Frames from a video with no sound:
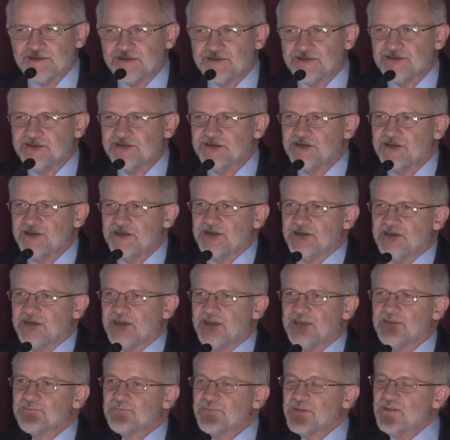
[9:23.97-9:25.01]
And,
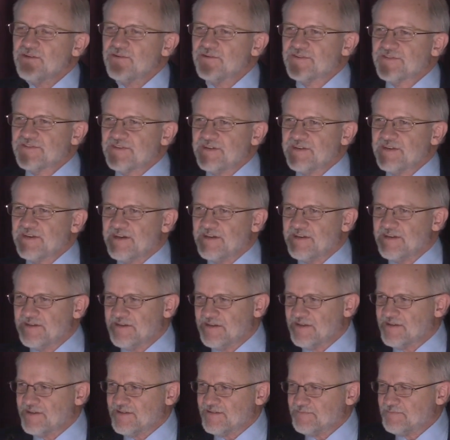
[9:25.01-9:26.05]
and Peterson, I,
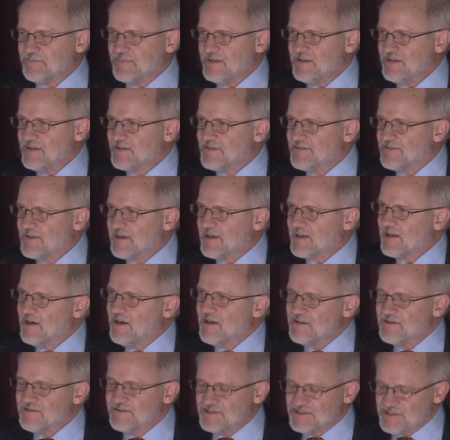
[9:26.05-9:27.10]
uh, being a
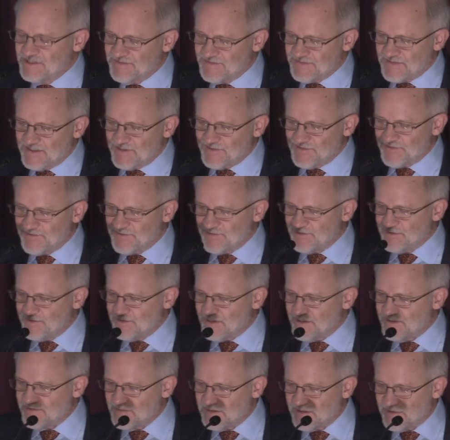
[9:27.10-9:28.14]
psychologist, answered,
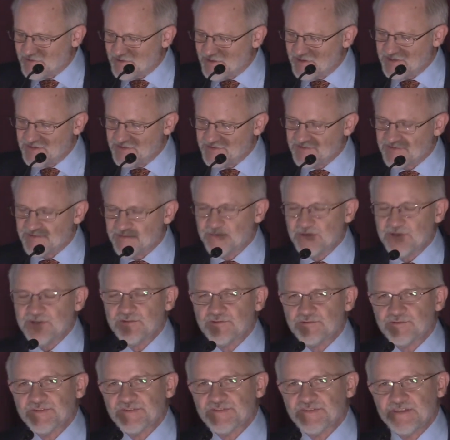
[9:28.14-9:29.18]
I, I thought it's
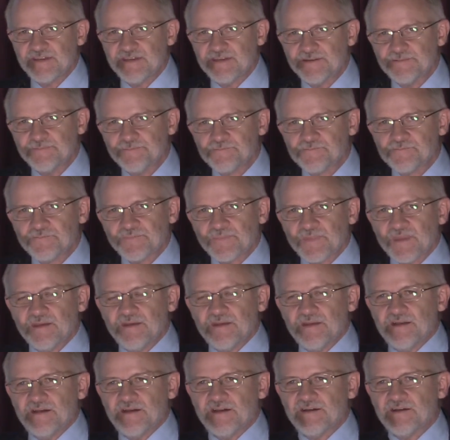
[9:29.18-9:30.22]
interesting
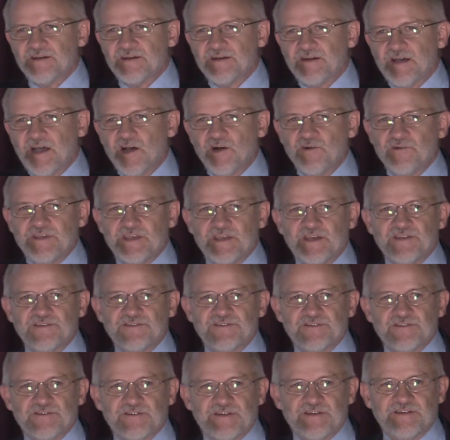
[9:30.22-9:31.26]
uh, how he
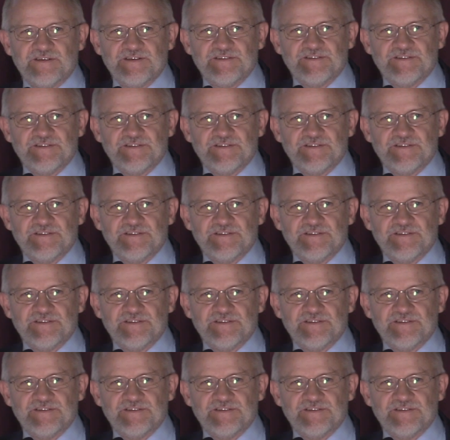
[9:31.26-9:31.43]
answered it.